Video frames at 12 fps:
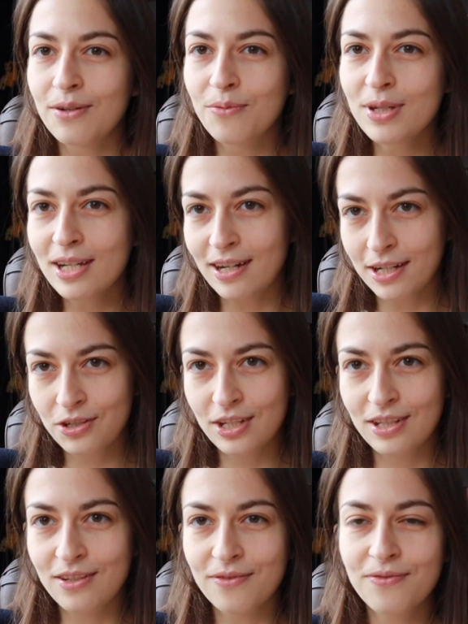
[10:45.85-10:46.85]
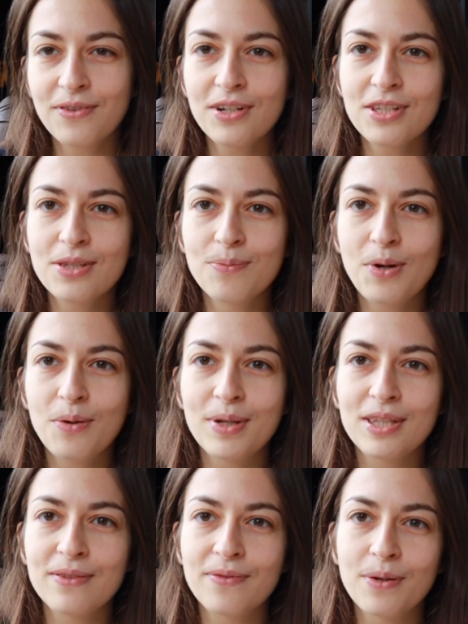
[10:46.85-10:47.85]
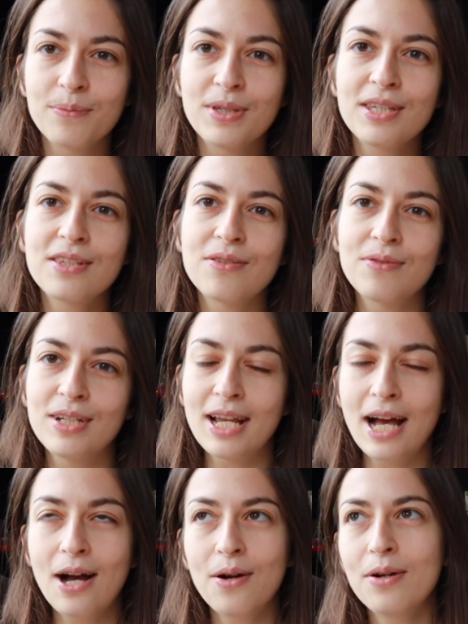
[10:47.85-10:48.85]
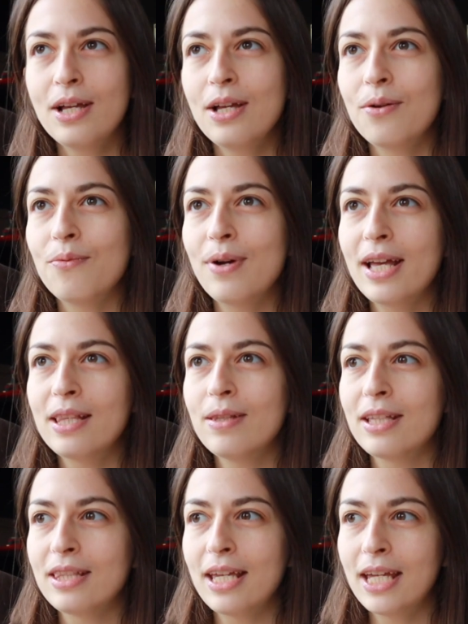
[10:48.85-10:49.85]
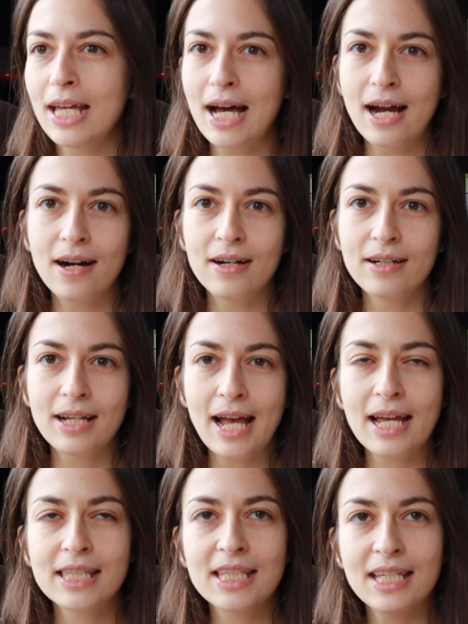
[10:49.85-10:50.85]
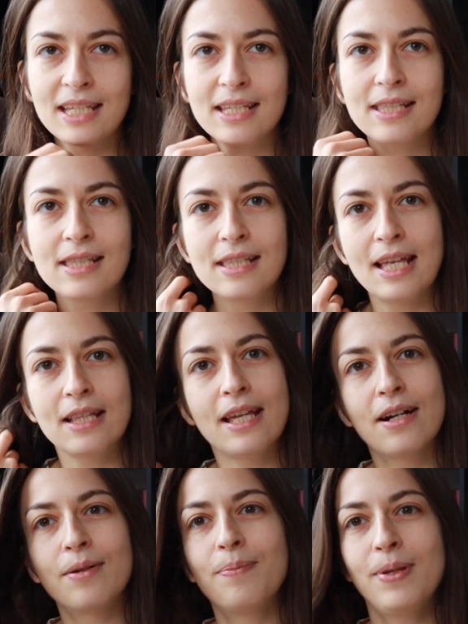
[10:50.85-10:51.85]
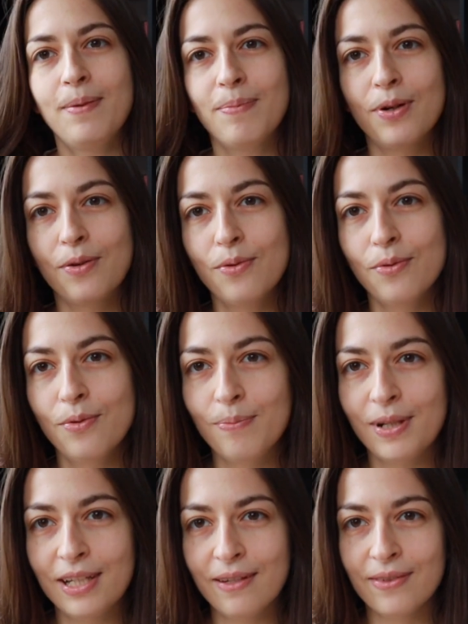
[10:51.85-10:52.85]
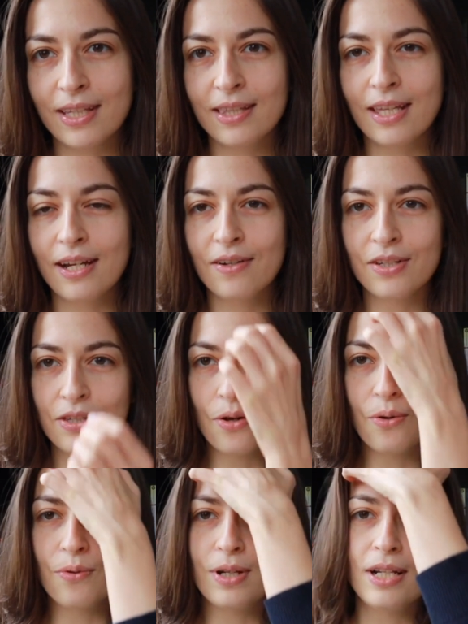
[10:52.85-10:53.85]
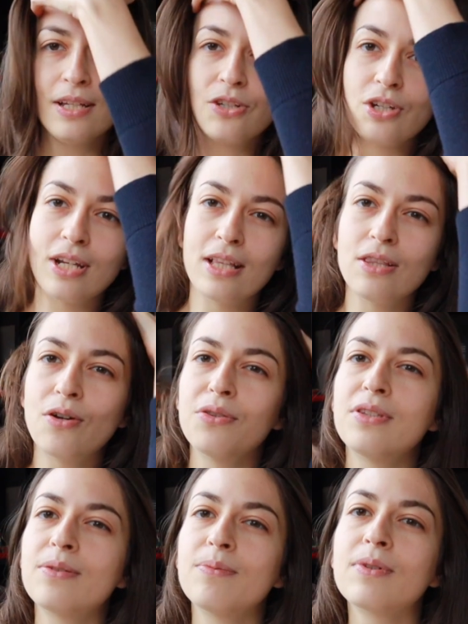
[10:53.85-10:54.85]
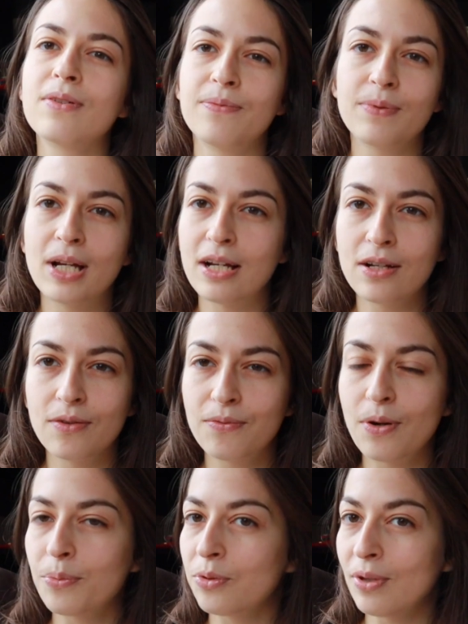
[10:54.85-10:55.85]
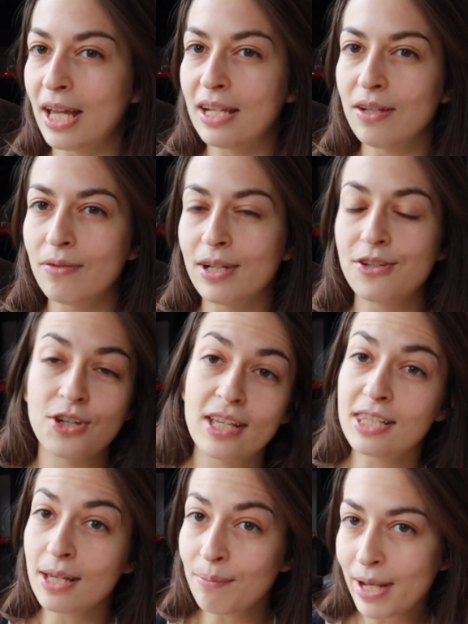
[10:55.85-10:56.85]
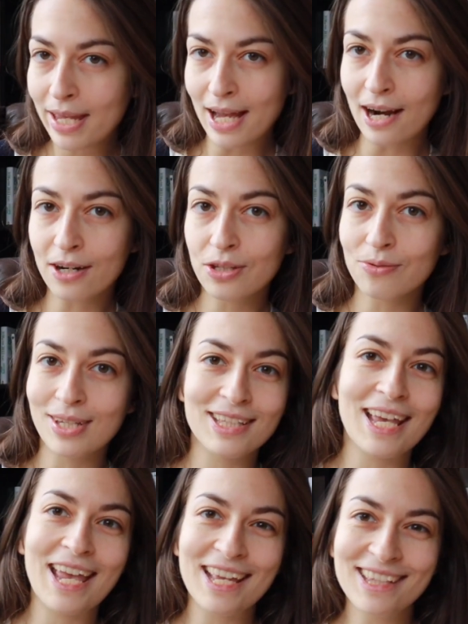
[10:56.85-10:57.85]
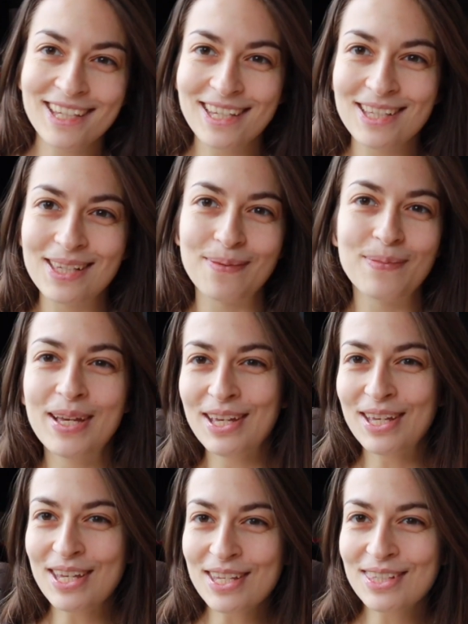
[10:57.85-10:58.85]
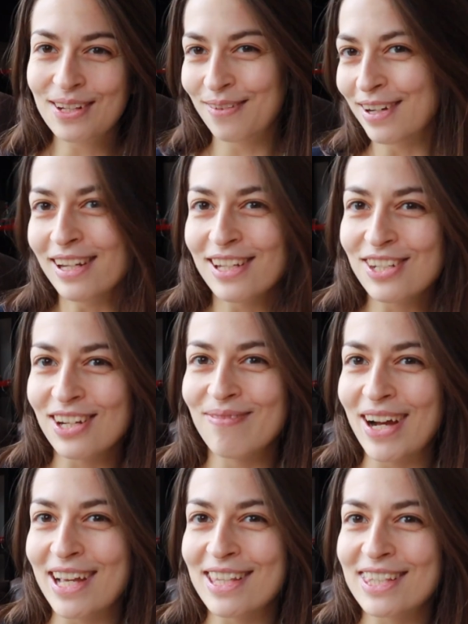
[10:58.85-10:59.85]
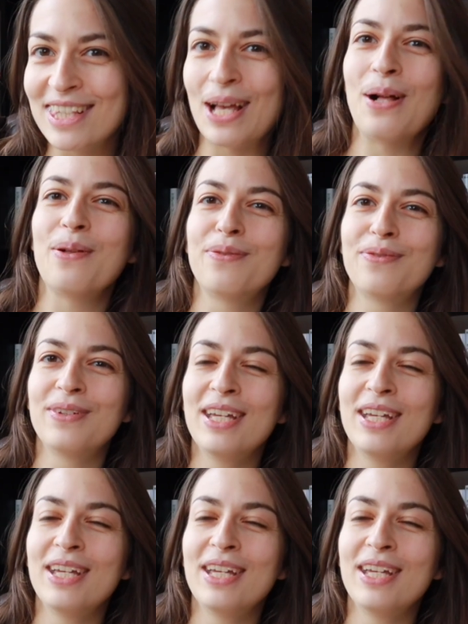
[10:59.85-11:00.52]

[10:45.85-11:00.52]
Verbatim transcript: We are actually in the first moment from history now when they are atheists, that there are people who believe that there is no religion and don't uh, to any religion. And some may argue that atheism is a religion by itself.